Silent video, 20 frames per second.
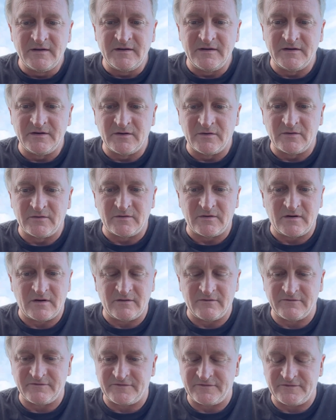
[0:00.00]

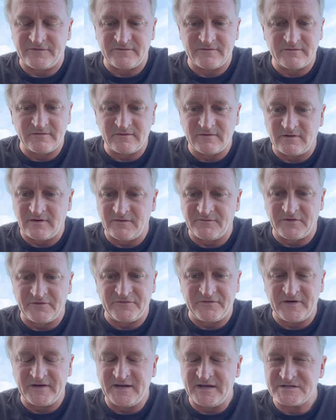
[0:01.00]
of the
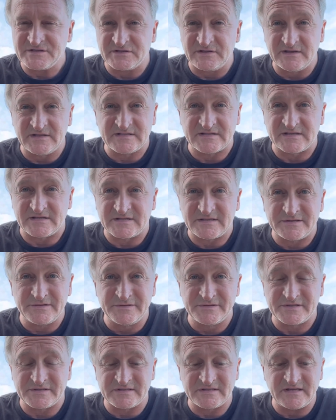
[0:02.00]
financial
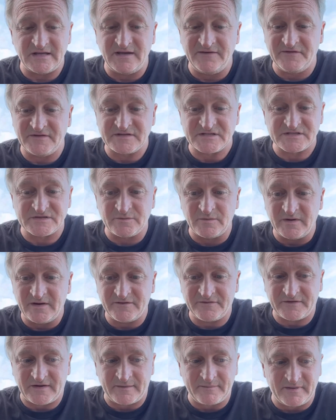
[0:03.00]
institutions, even
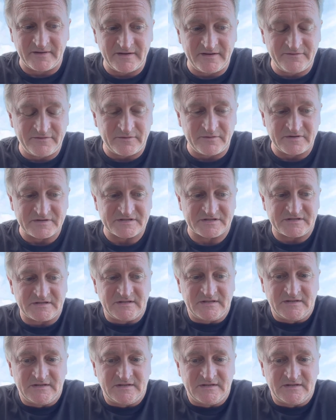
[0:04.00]
Swift, I believe it was